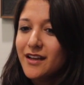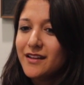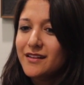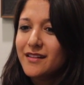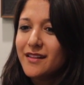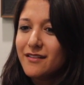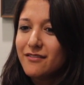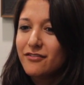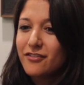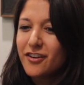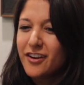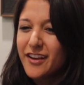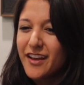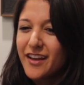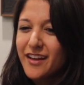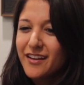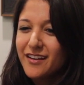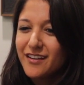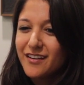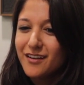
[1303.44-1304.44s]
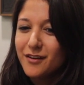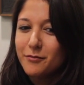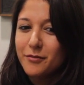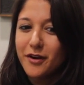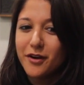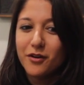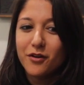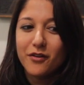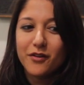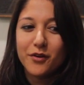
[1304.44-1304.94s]
And they forget
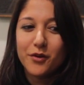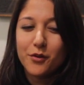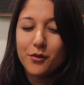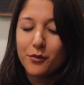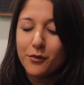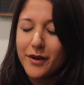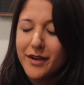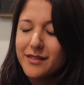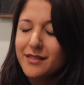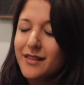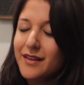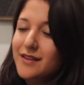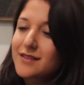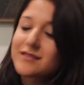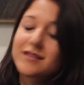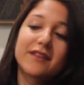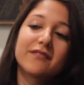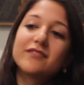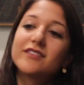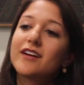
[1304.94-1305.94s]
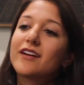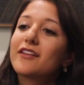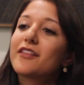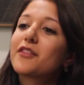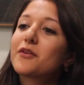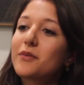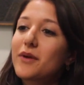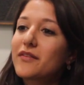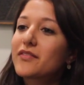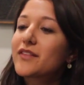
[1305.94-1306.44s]
about all the great things they've done
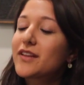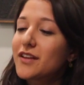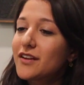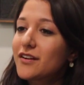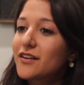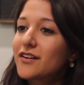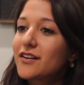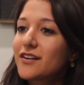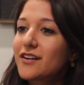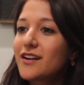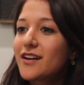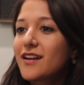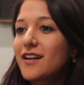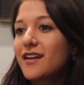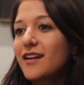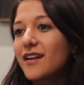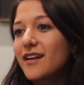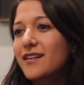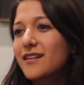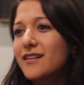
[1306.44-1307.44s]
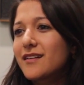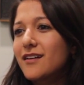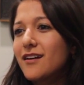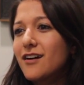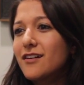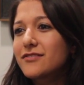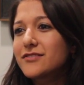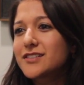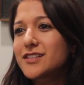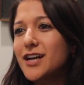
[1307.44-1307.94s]
throughout the year. And
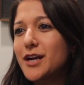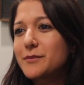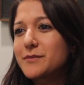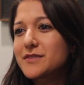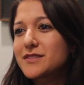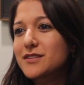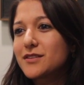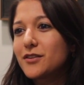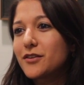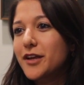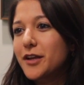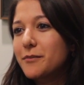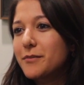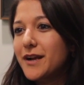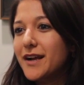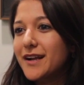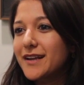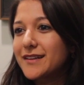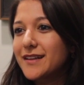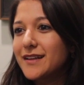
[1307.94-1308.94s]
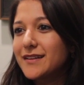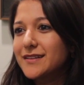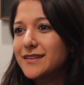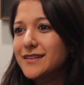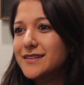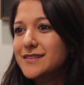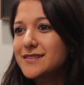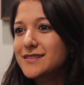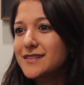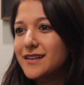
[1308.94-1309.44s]
oftentimes looking back at that
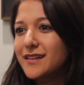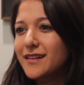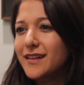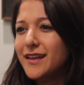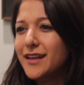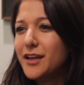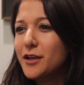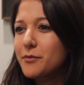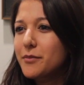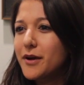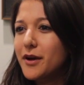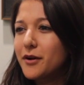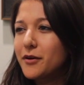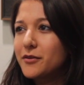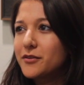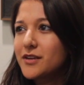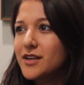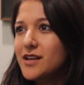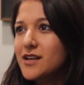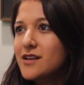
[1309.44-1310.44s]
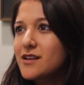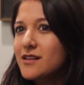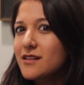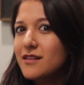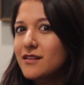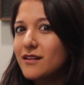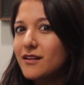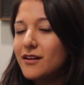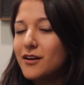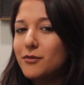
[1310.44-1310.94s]
list and thinking about
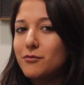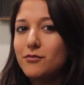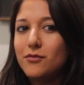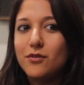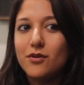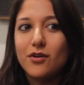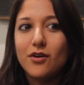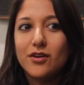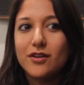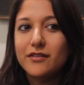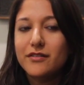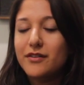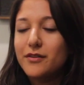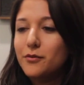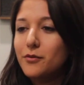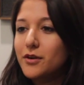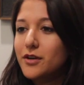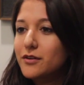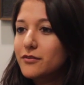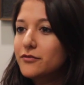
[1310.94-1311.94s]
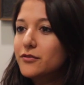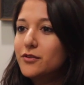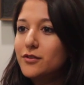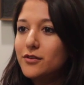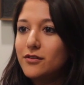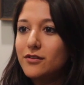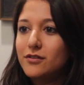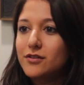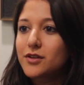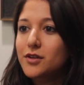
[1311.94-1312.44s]
all of the
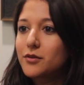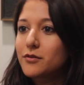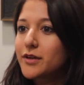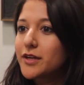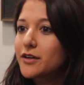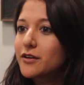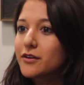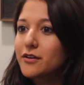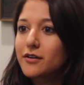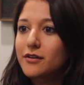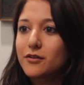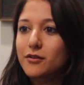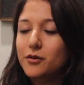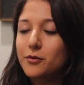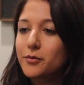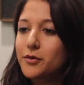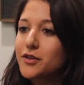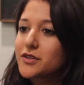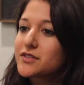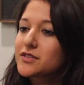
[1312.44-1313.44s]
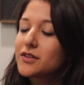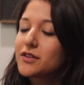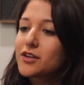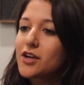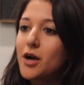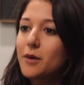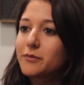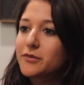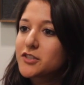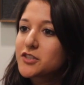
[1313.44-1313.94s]
wonderful career or personal
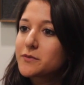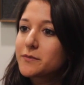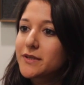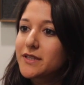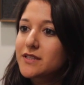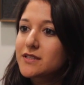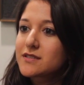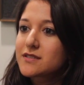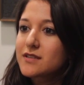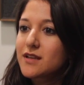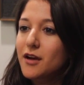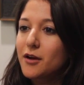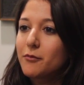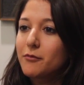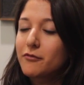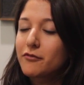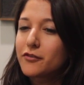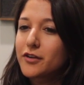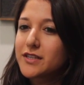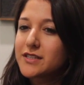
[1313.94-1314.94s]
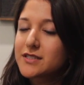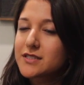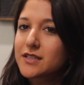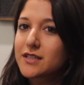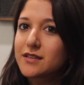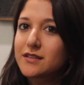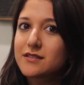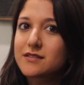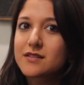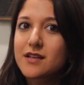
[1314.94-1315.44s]
accomplishments, for
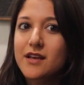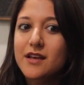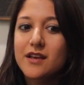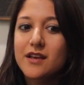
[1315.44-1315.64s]
instance,